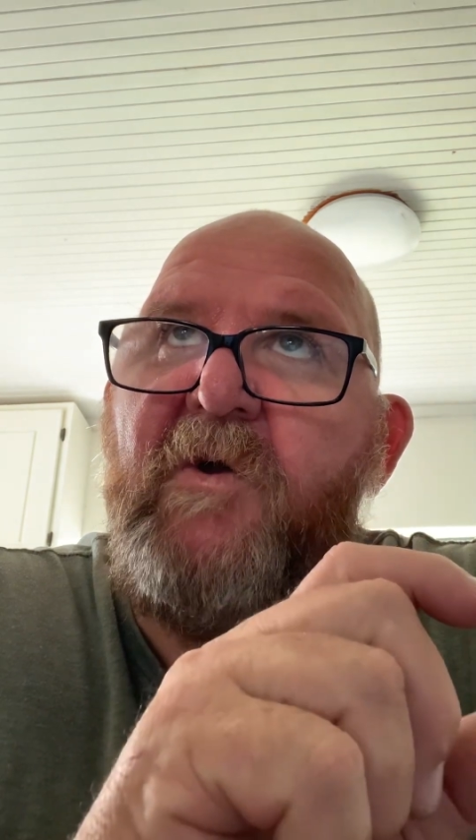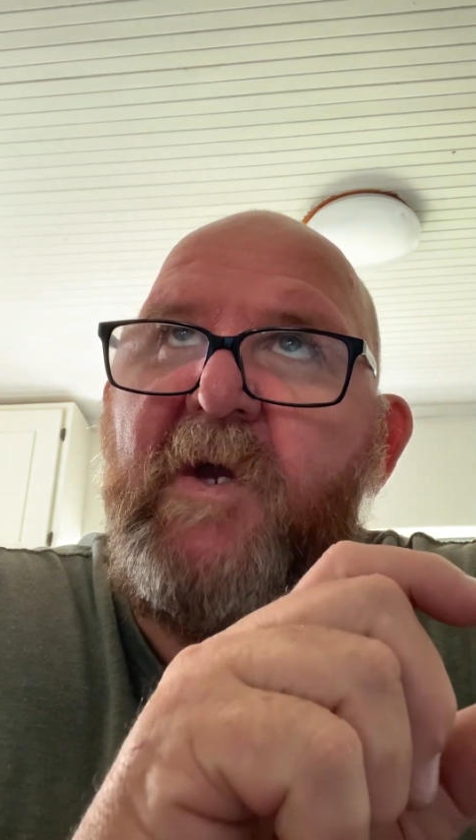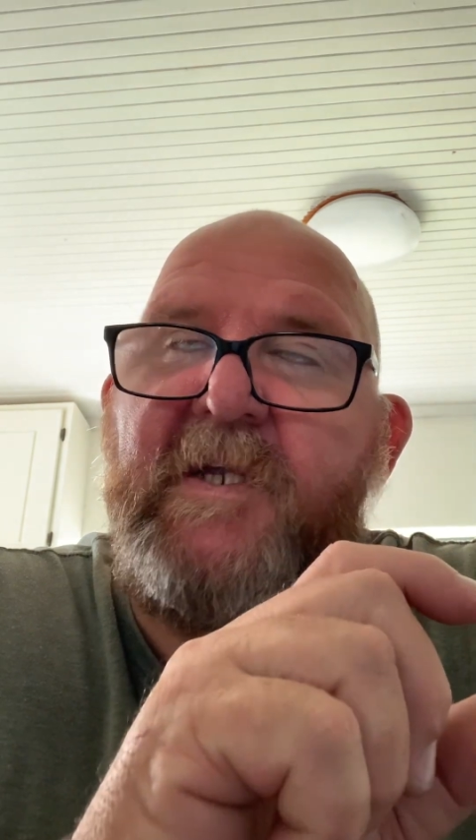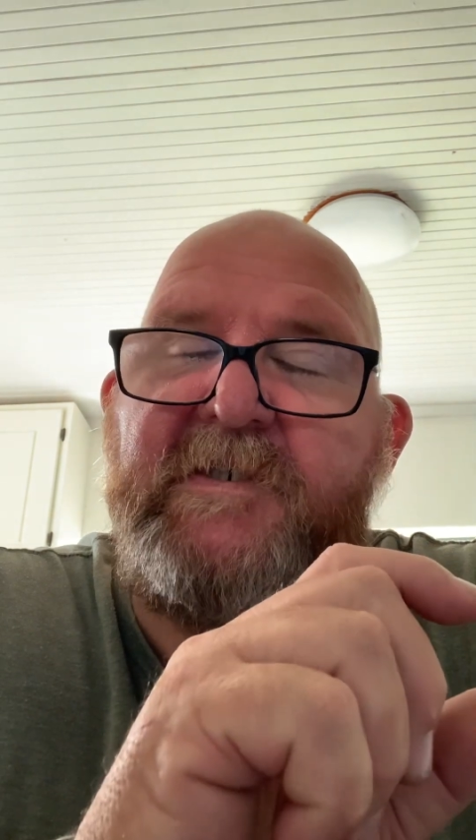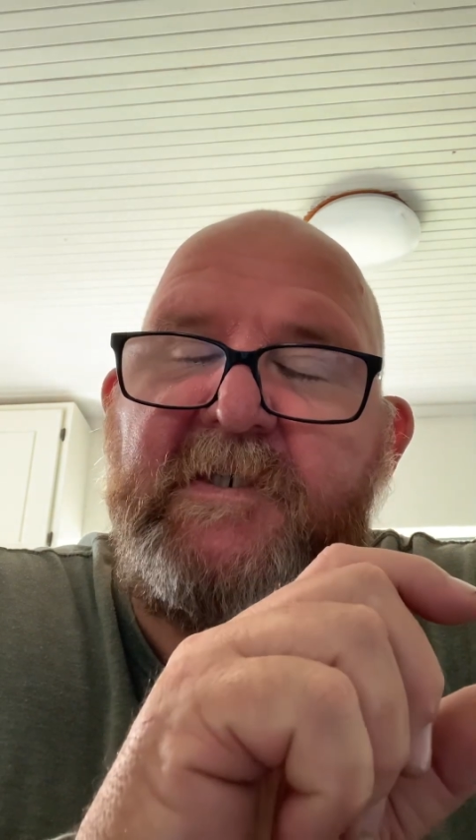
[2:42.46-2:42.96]

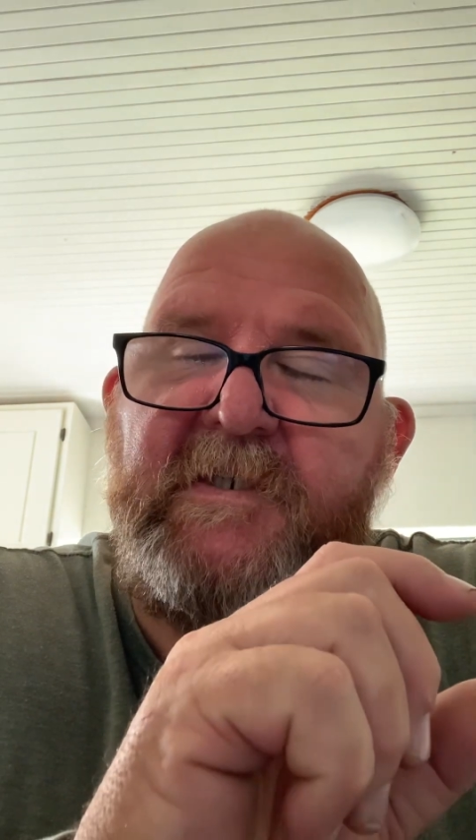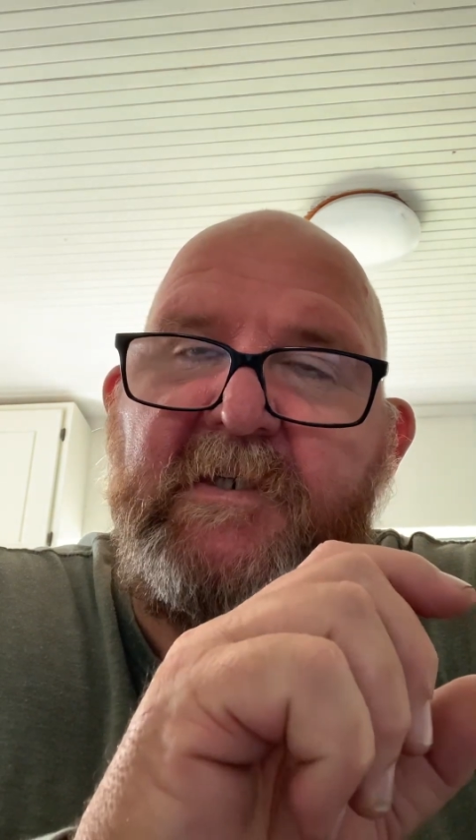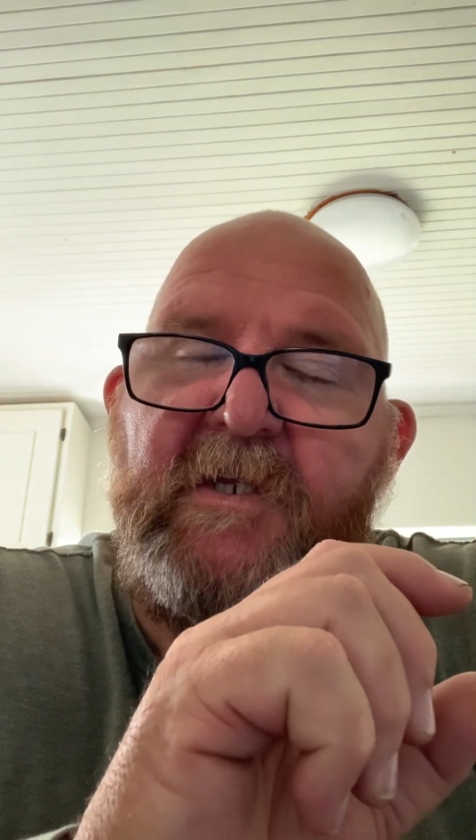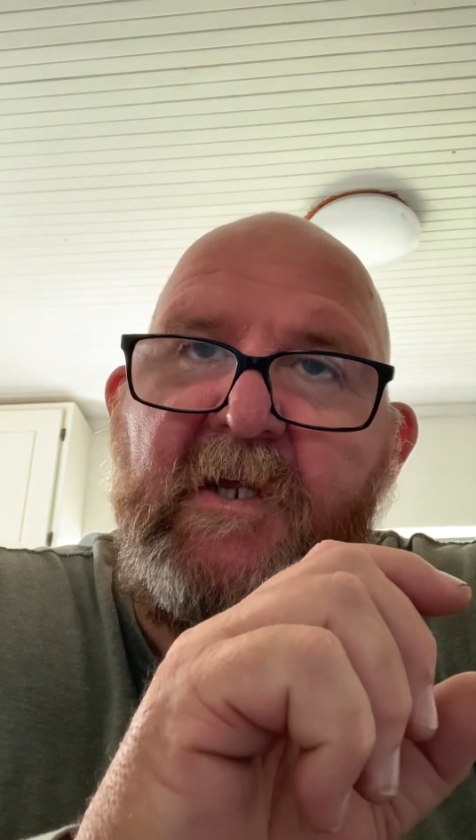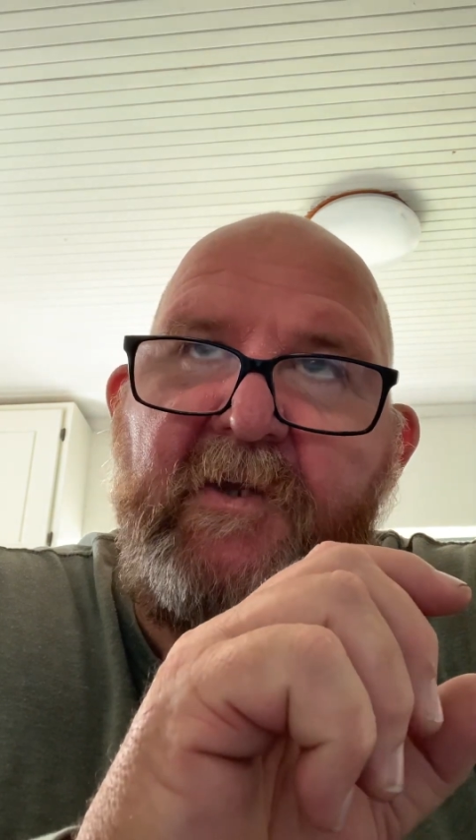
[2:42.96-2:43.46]
as
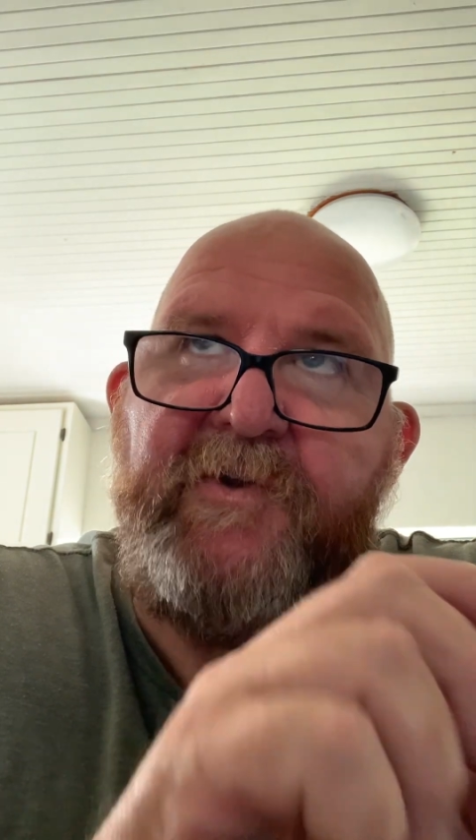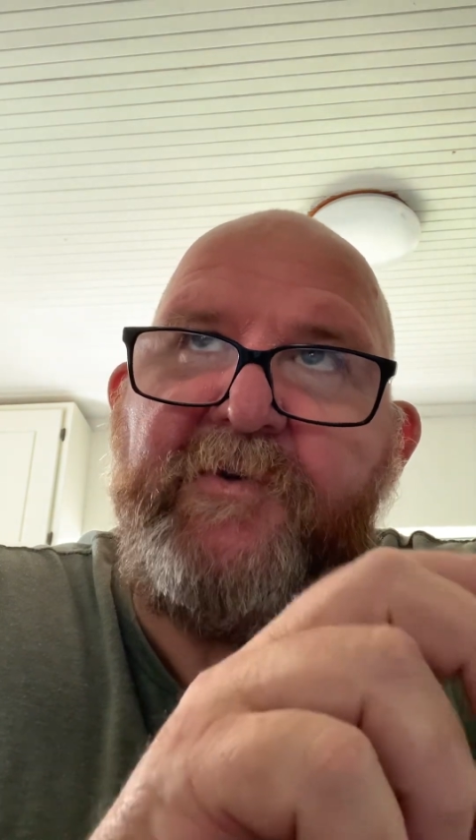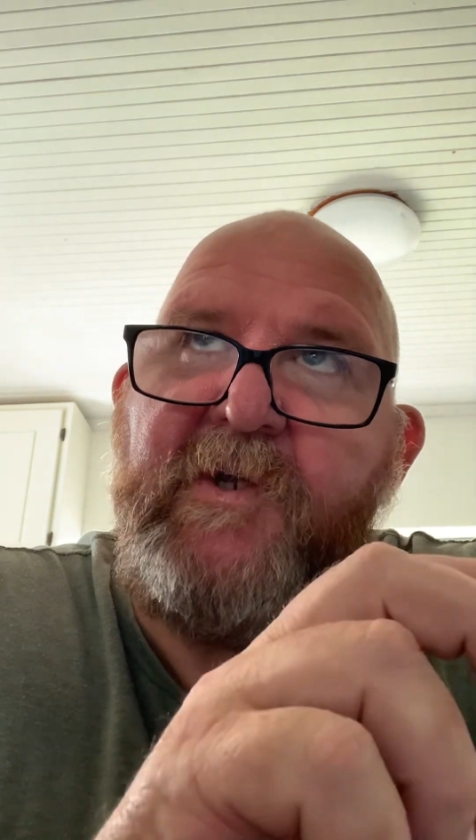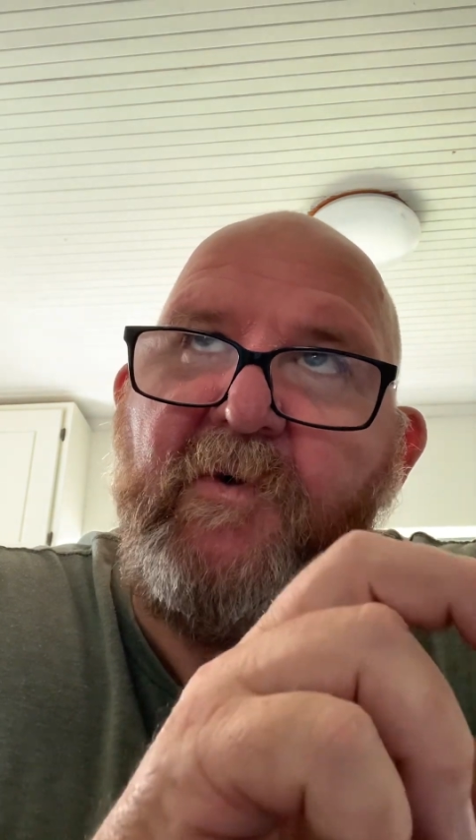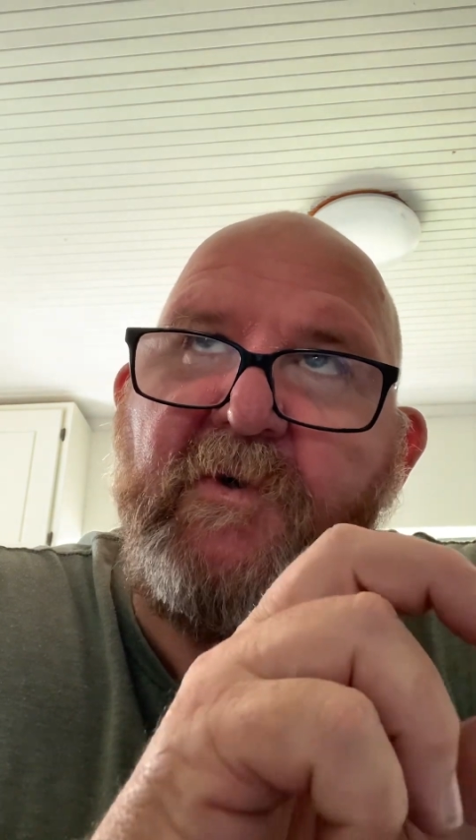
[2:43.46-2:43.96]
in
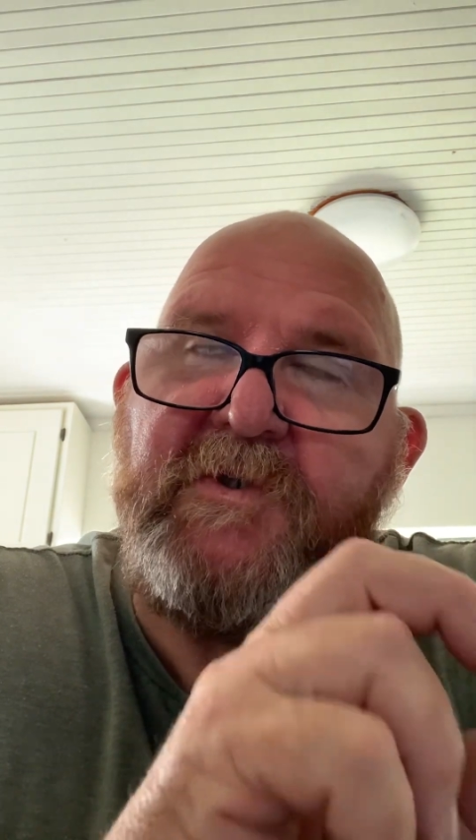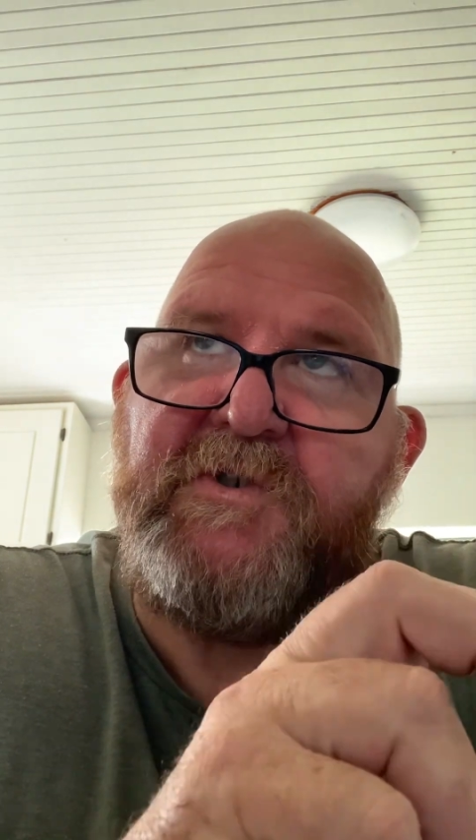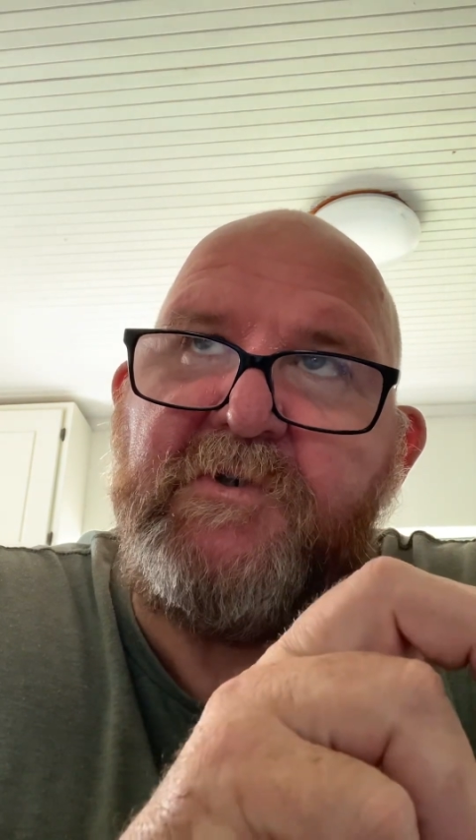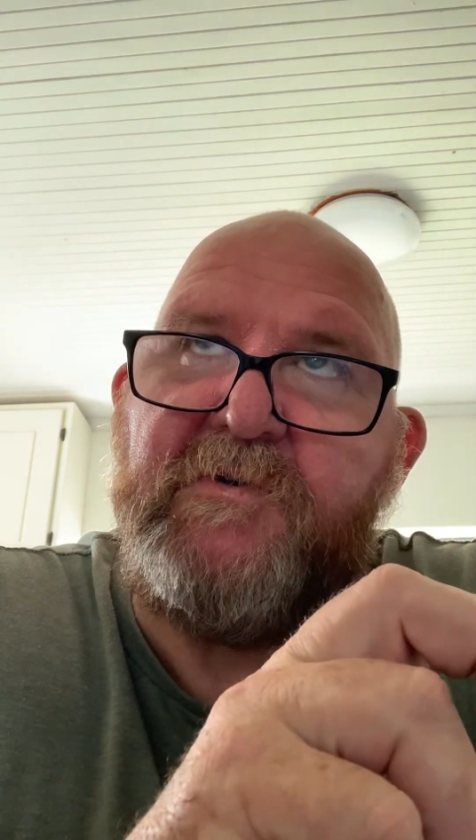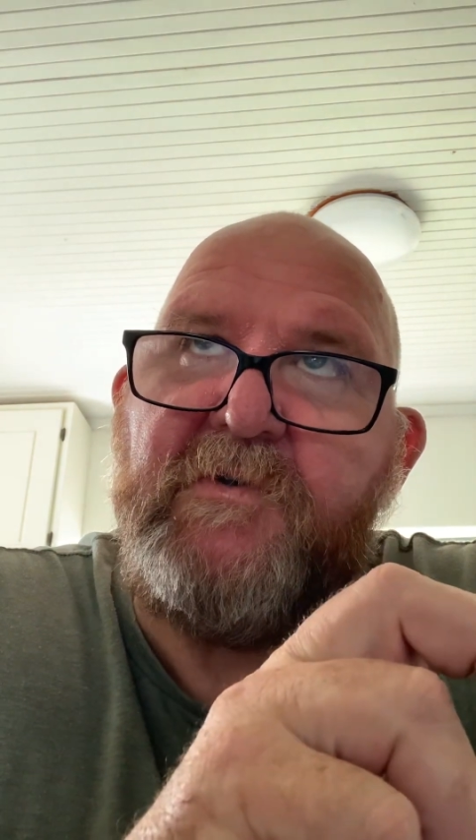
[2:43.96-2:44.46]
3 or
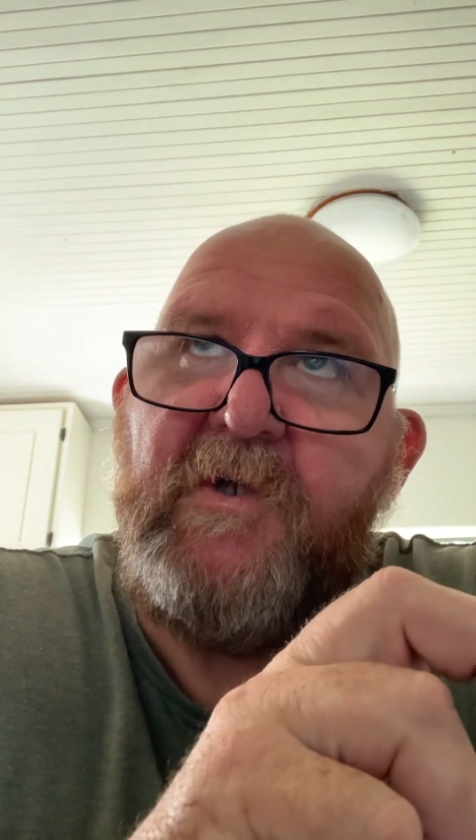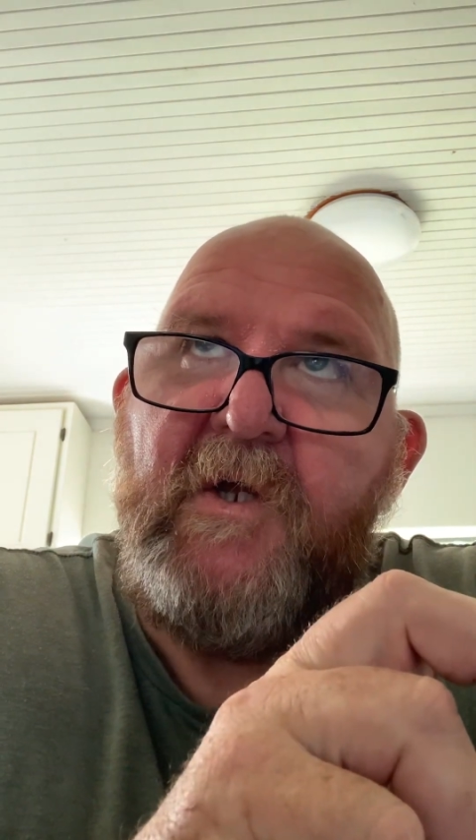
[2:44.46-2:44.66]
2,